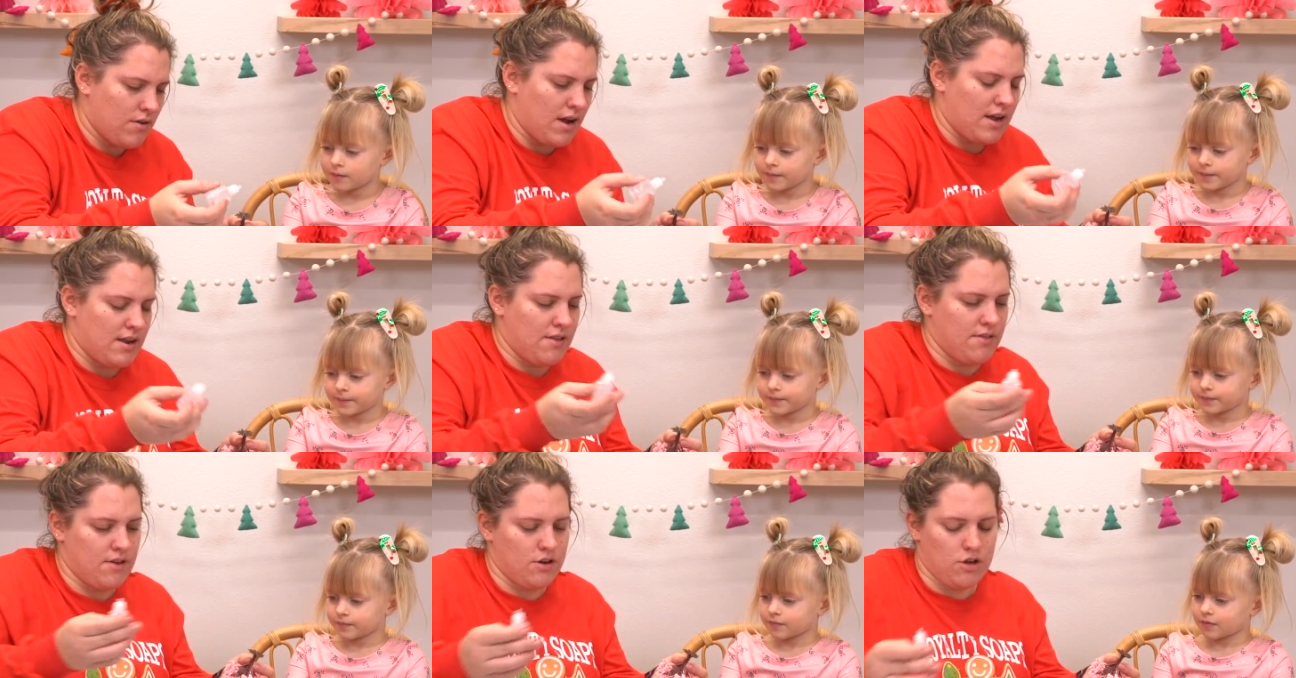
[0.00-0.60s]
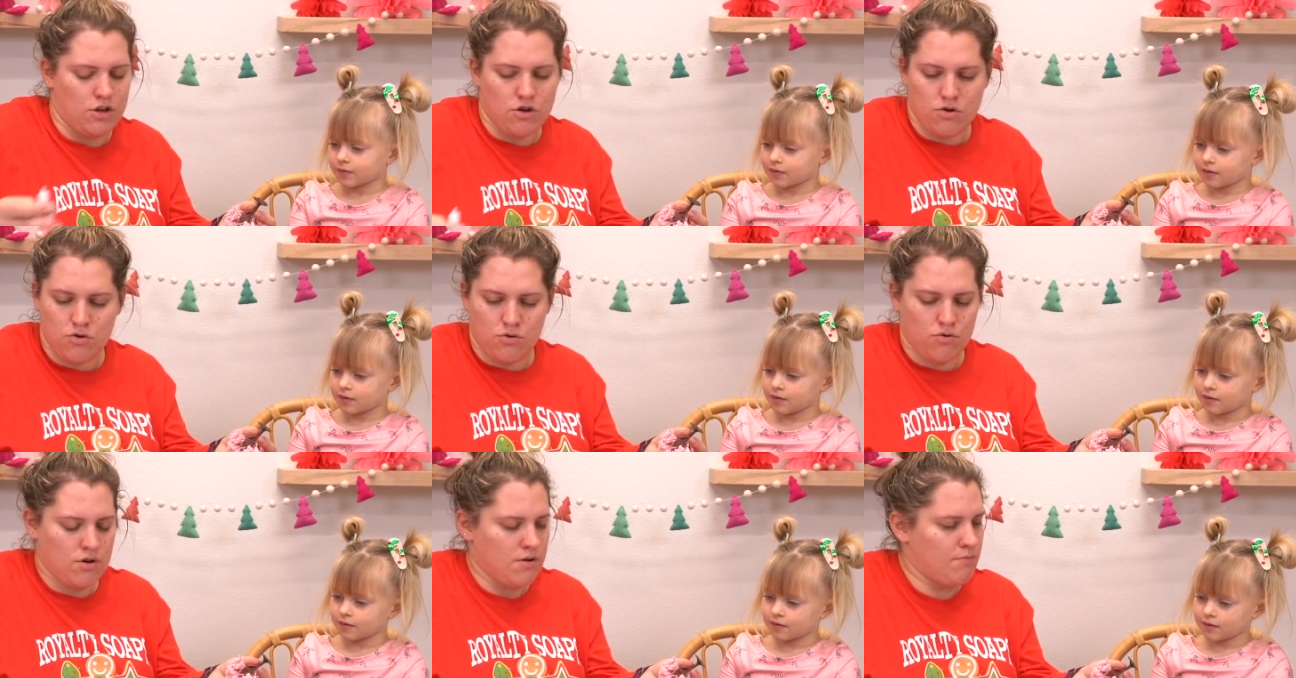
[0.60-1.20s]
Speaker 1: right, and then
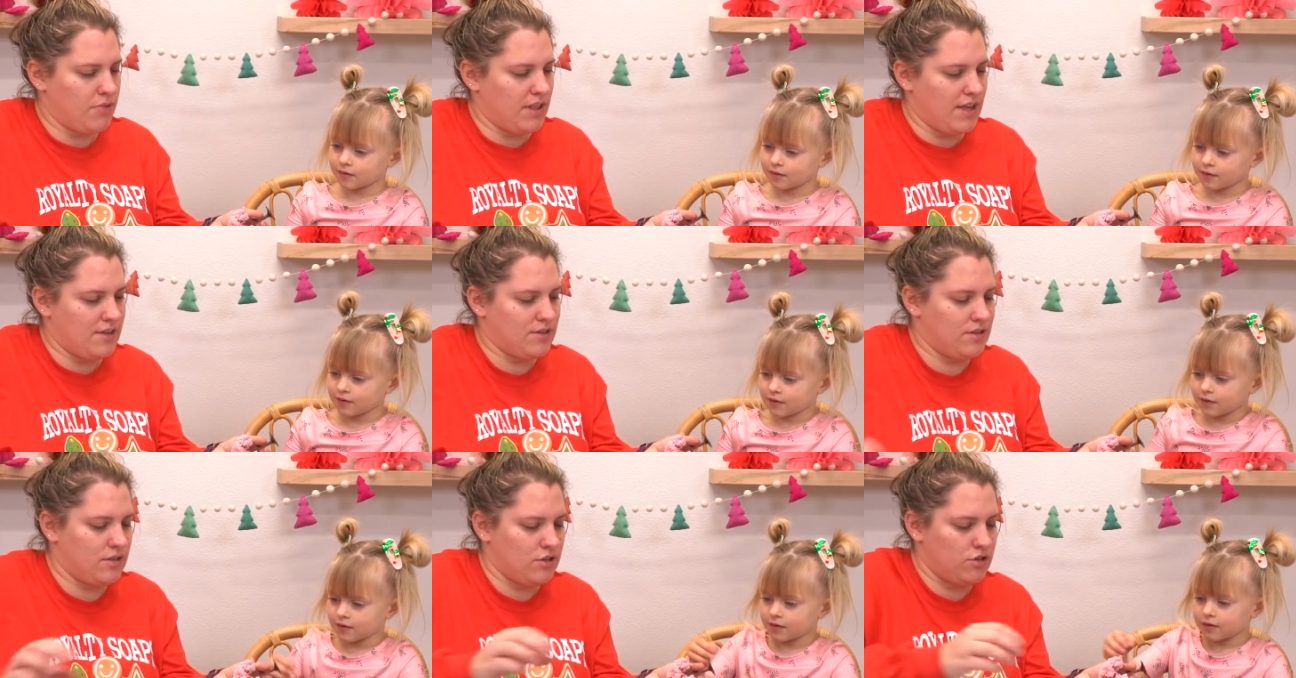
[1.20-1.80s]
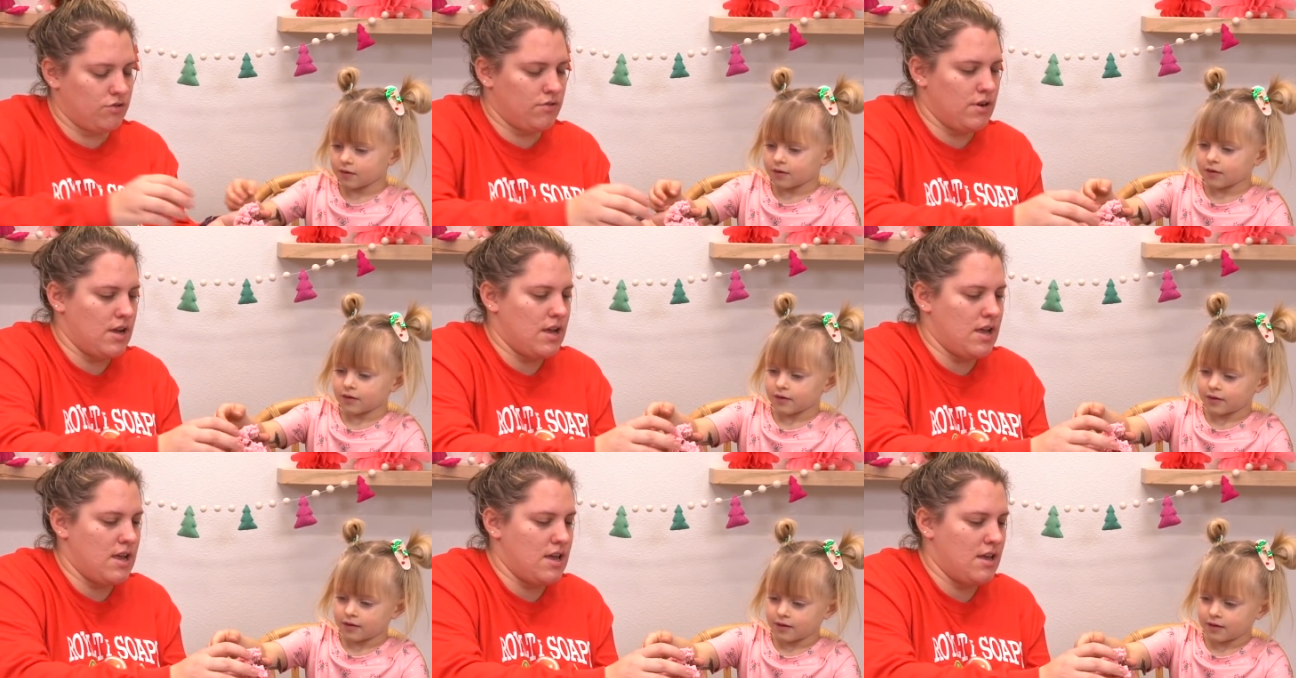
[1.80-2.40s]
you can place the
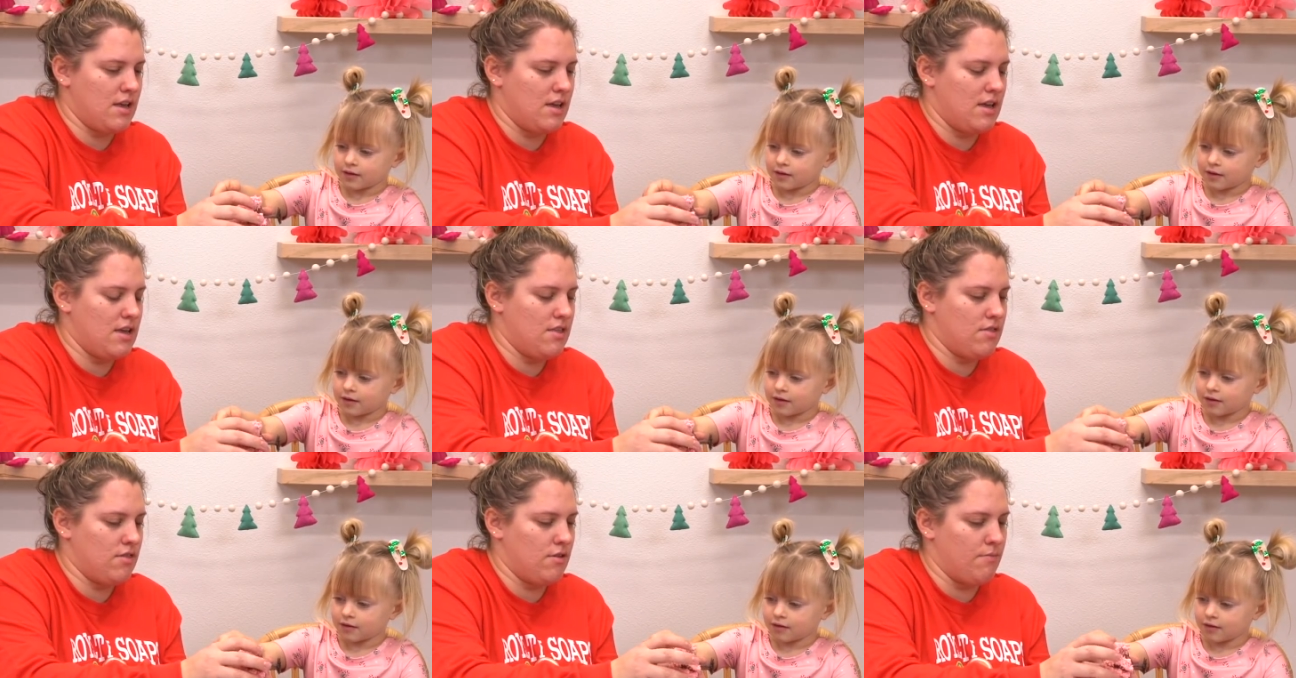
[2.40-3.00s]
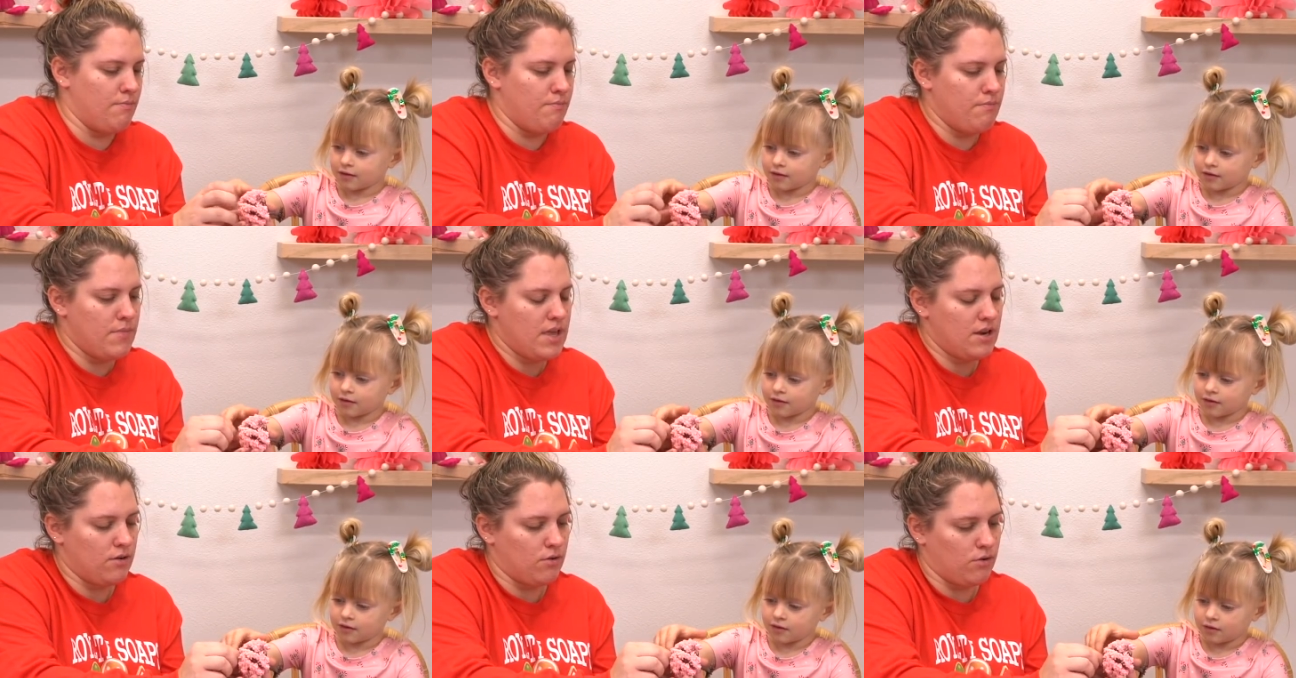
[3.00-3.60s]
tree in the
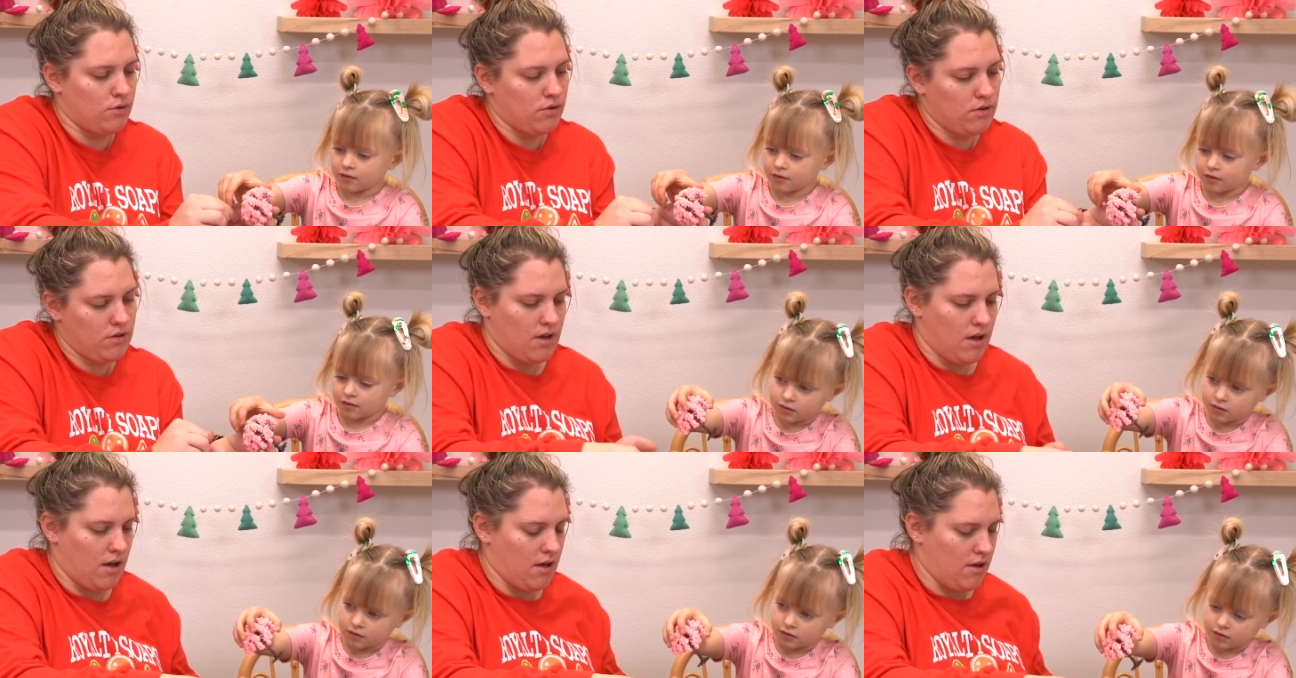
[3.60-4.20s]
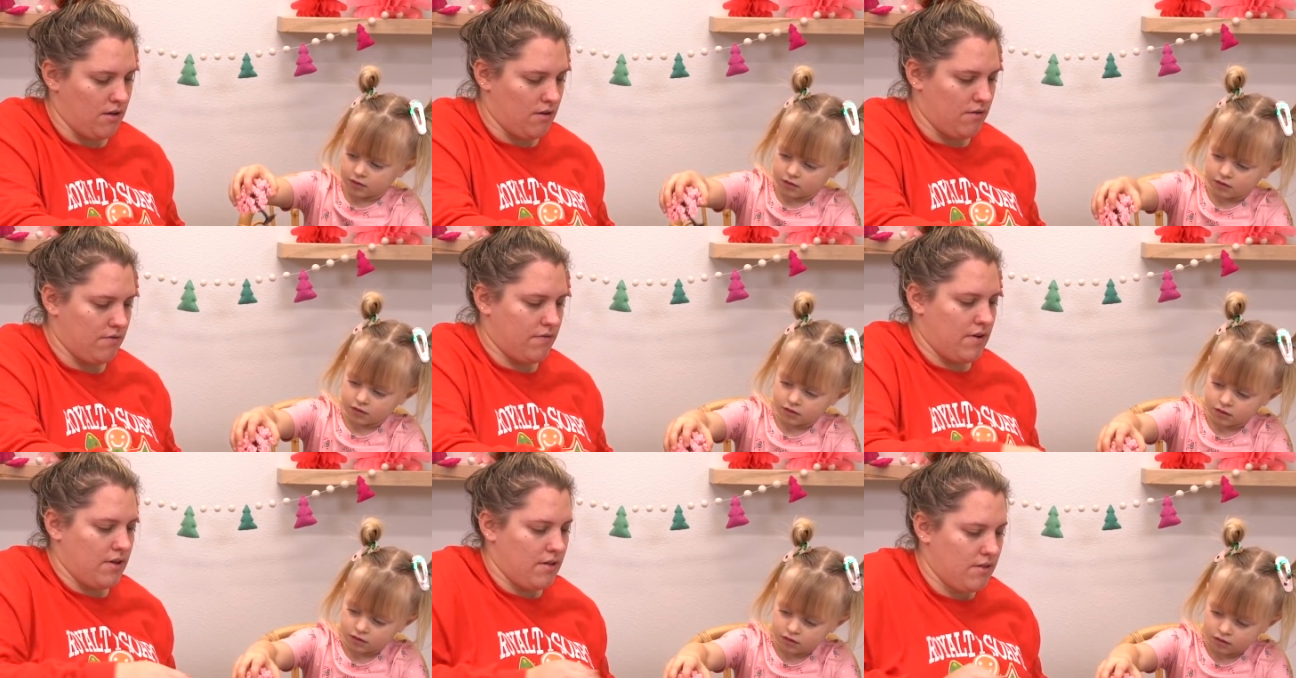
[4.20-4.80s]
middle of